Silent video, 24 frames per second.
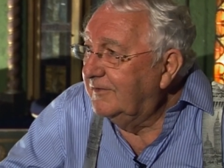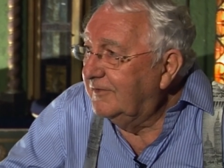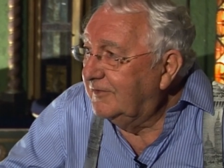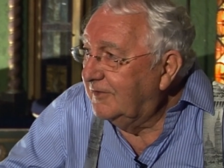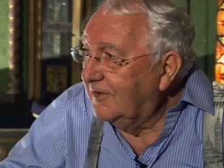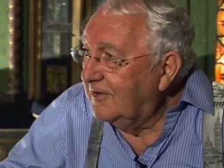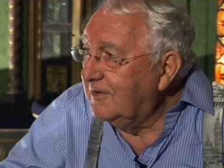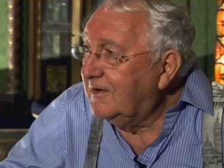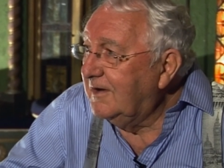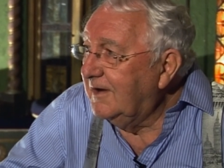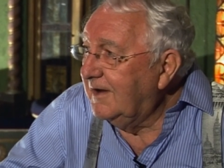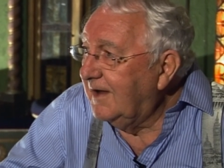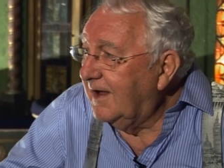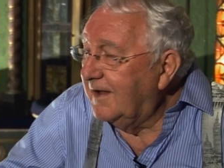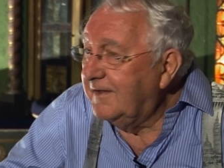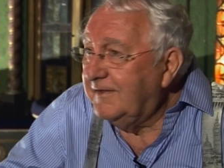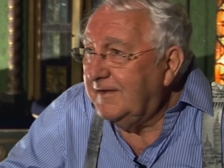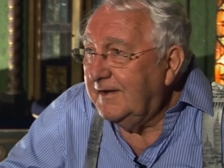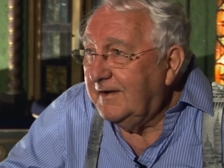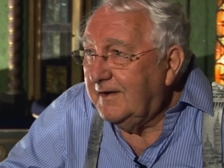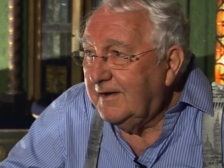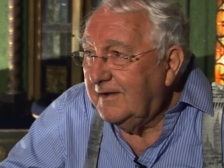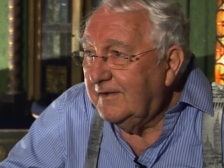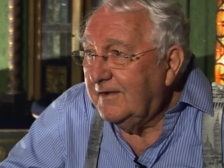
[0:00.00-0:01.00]
Certainly, I
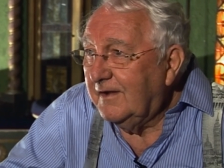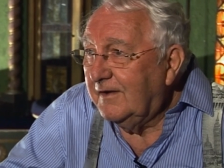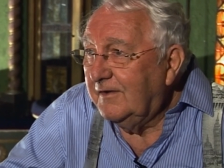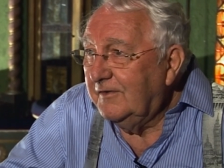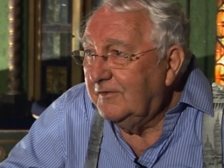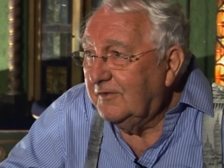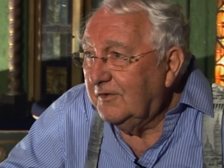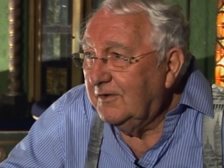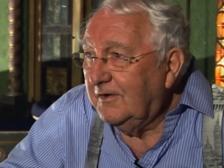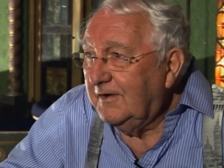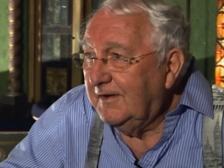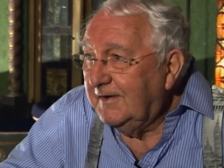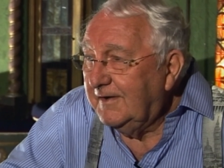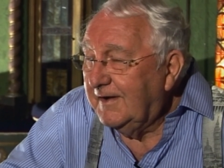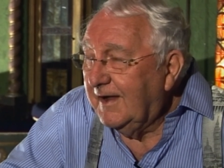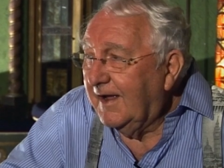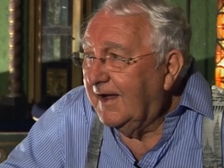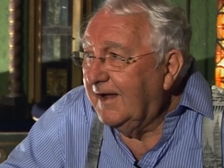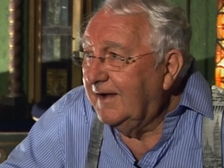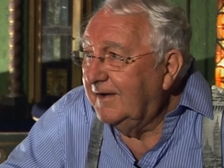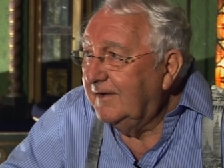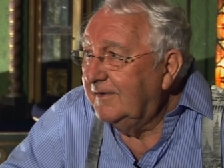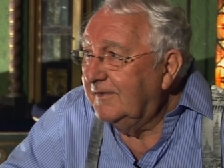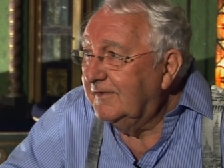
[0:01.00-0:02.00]
think in those early
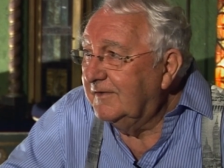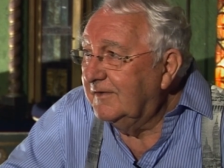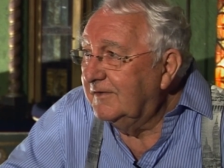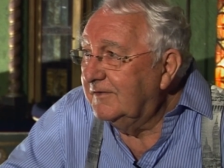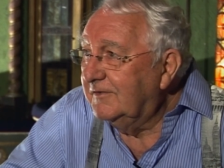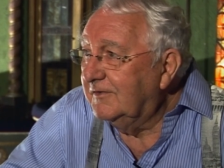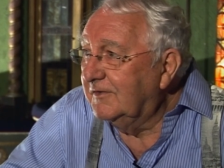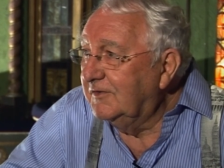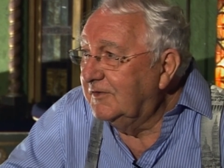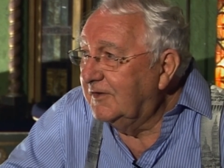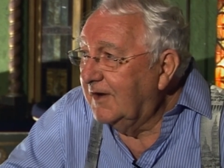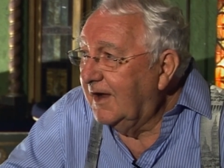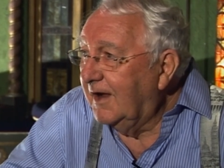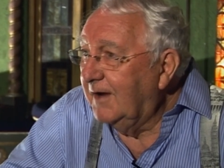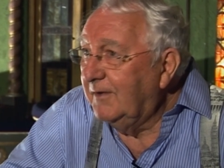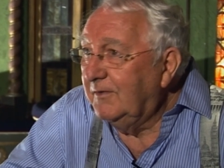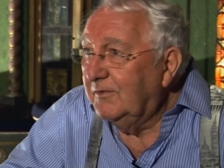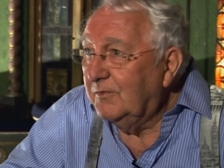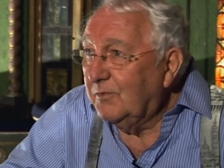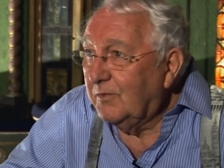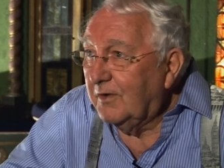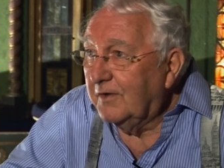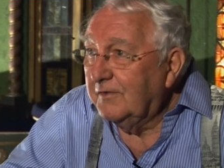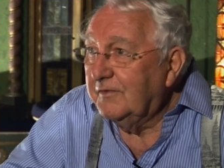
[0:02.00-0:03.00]
days, the St
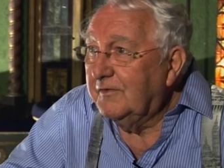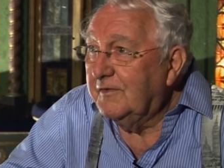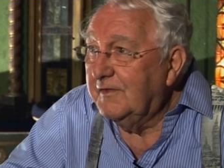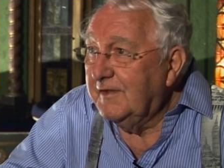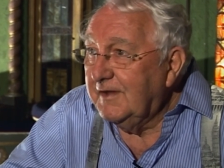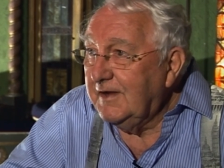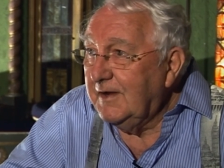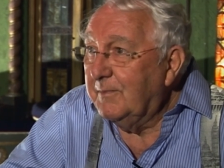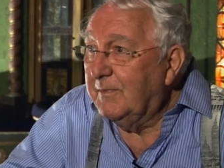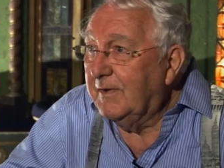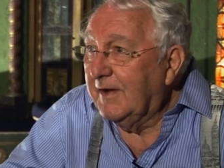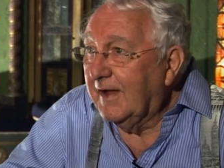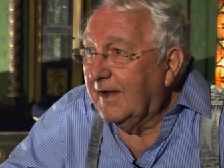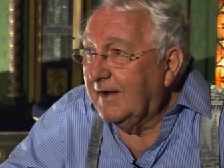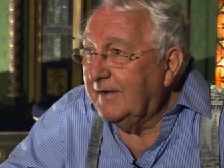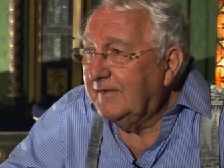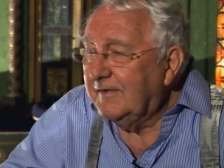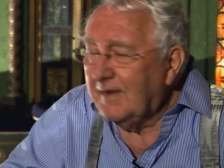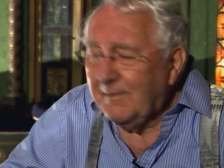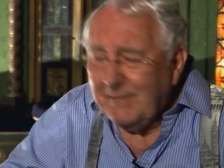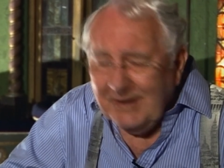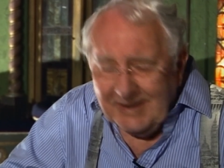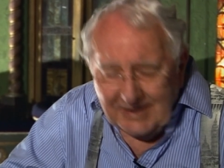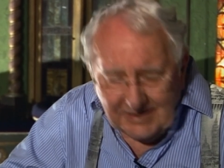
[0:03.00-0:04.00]
James was the
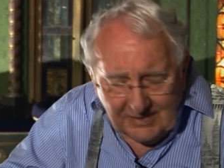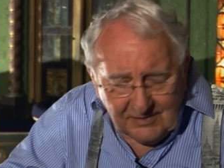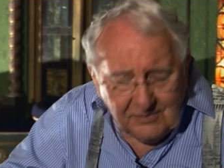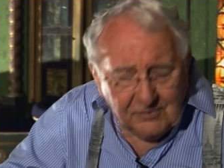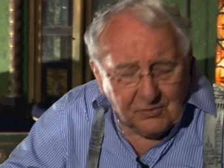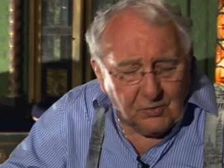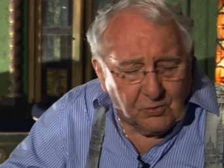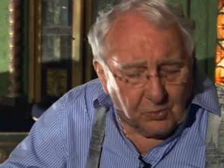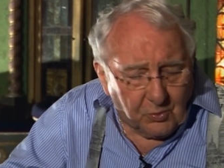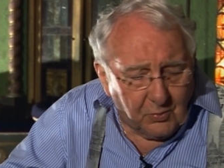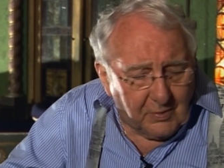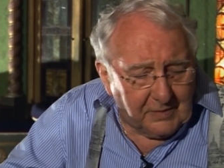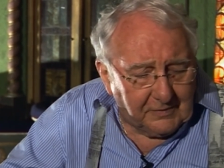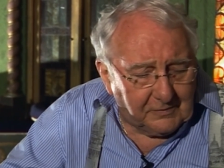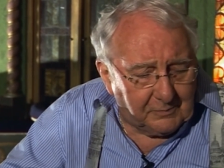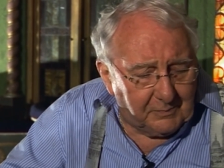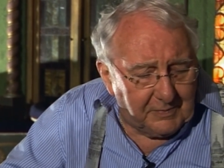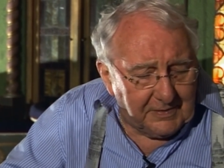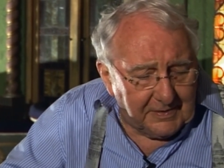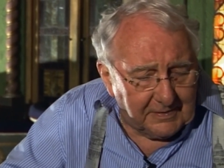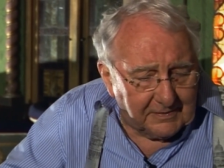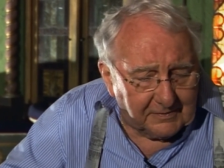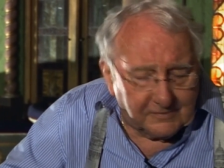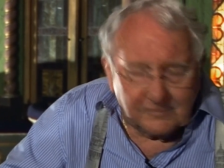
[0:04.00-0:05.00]
place. I mean, it has always
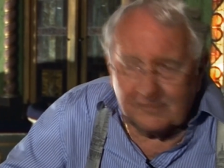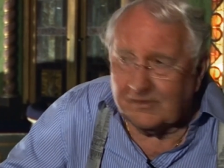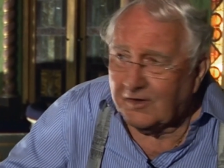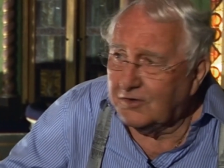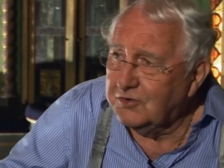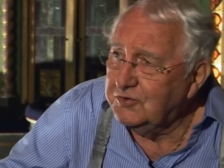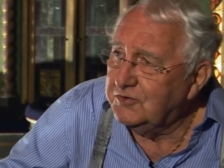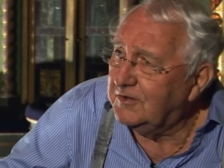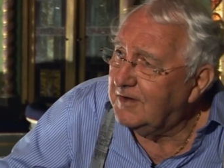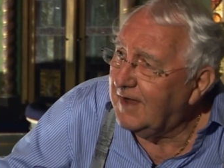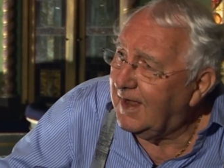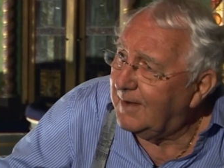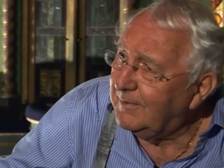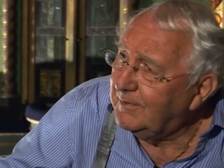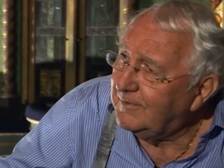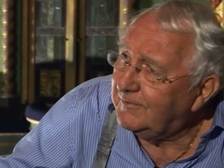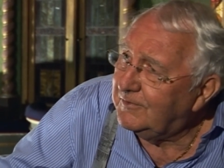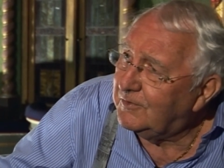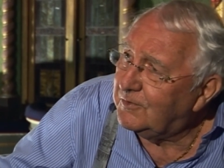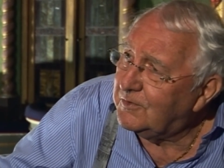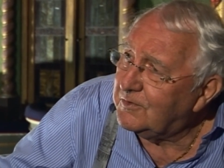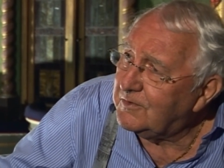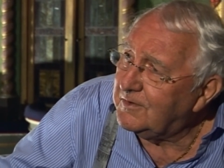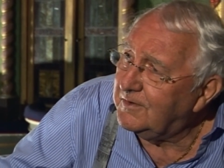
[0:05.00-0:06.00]
been a social hub
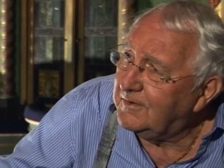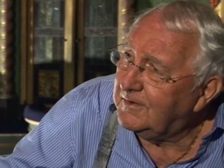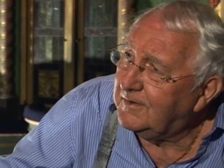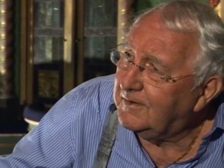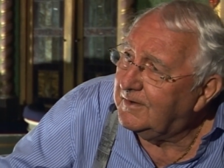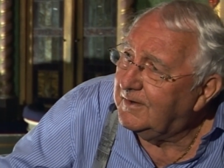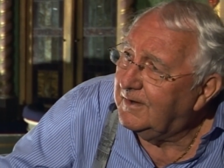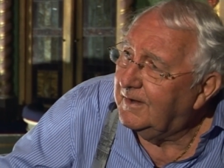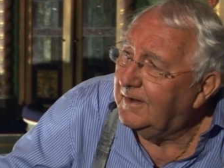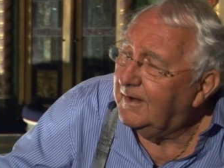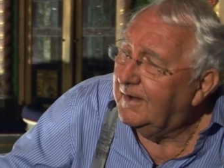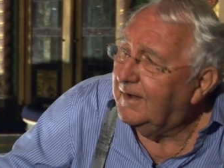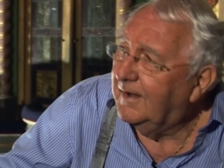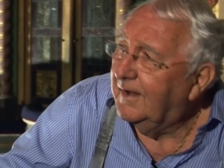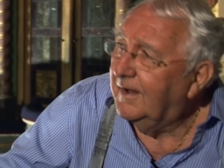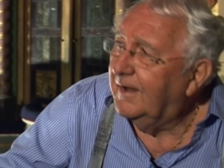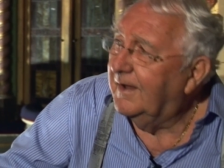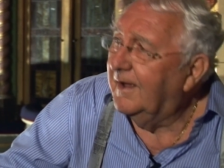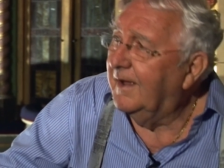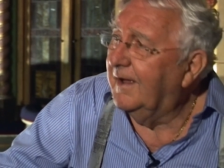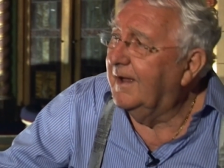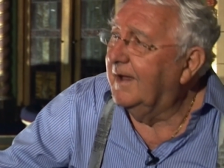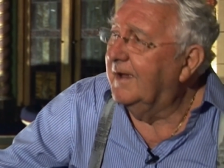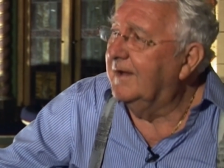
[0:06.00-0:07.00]
of Auckland,
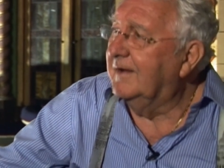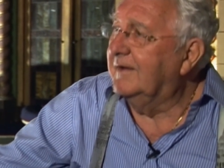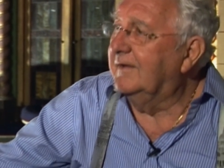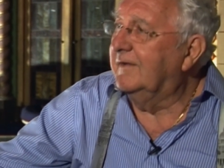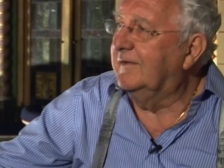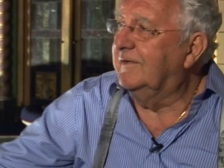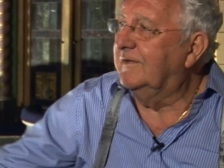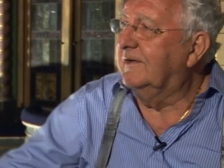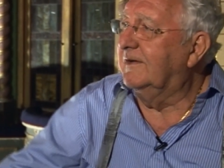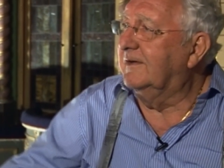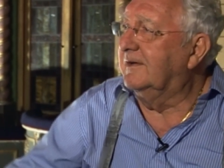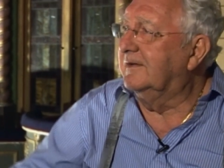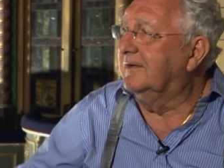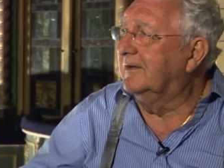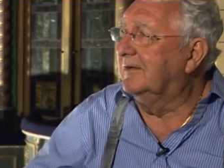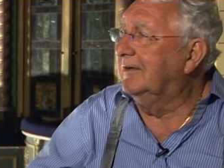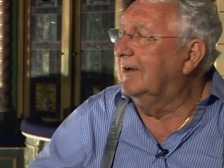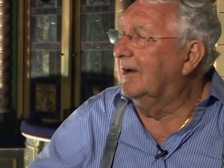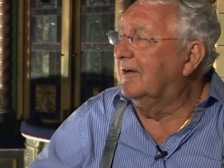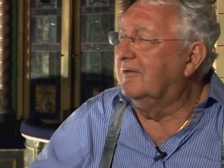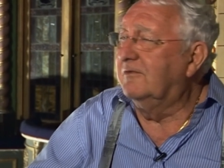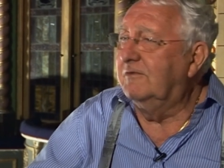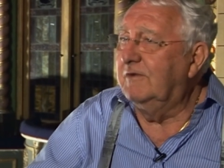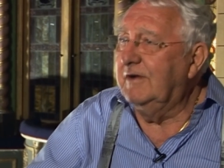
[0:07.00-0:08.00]
and uh,
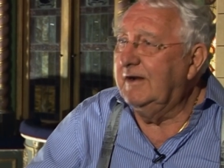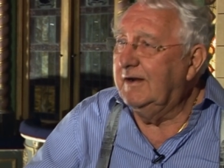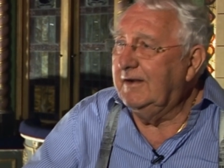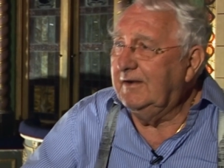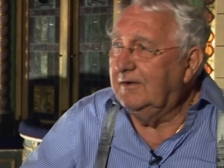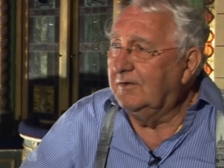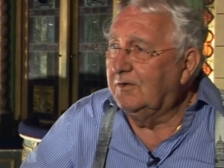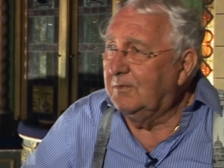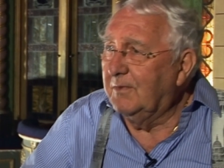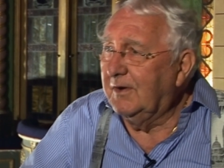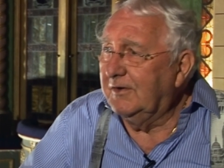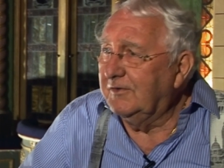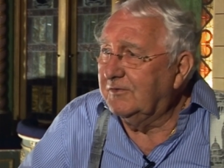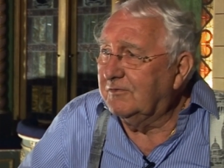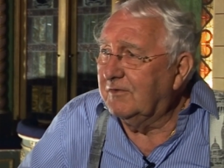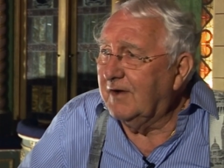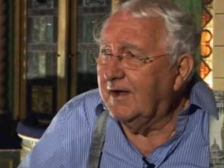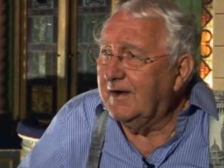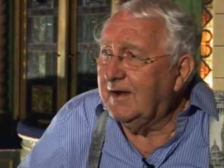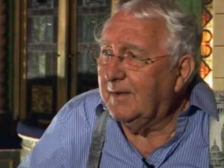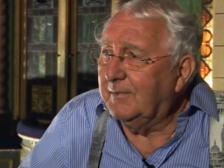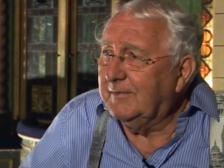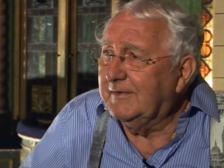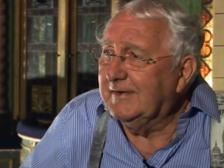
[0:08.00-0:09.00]
you know, really almost
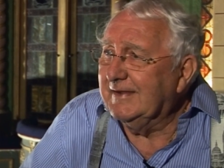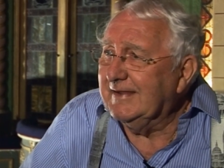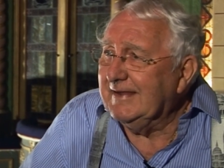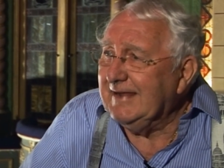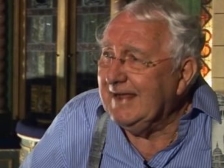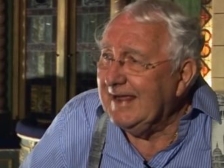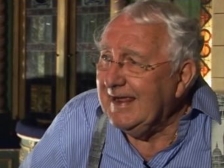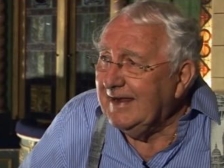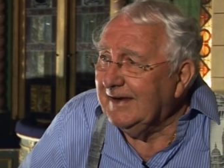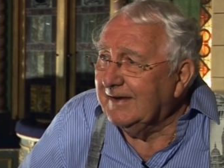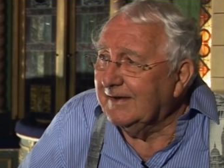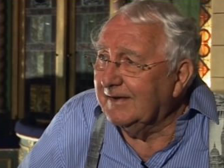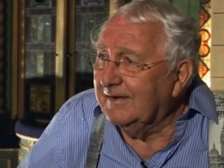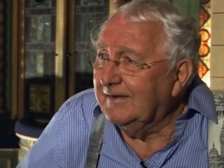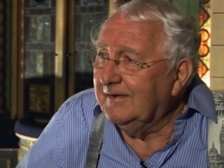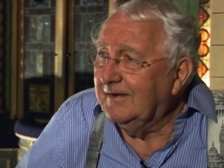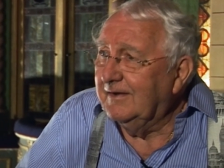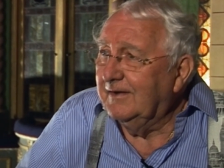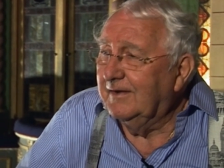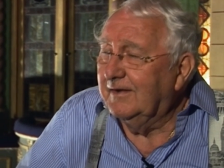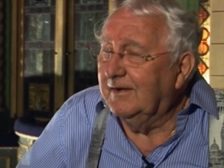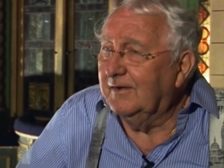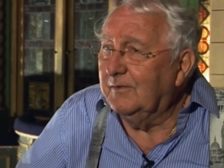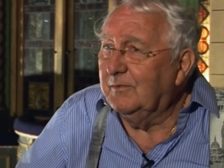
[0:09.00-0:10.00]
right up to the end,
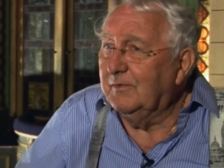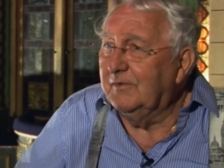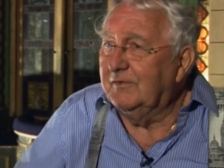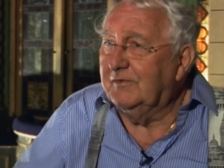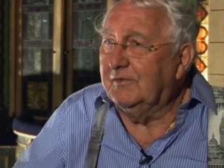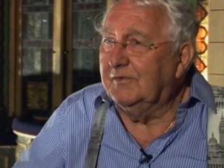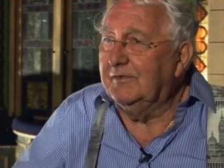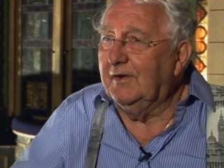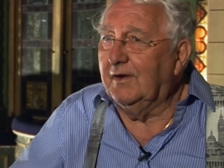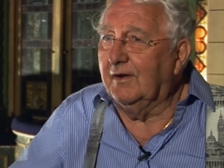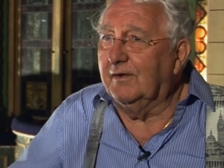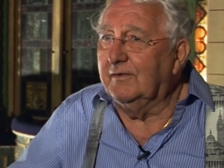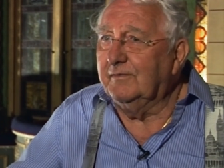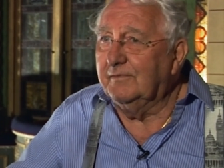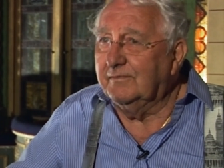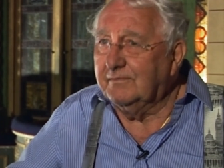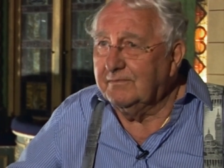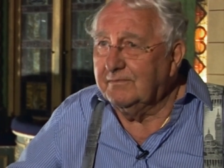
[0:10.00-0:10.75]
it was you know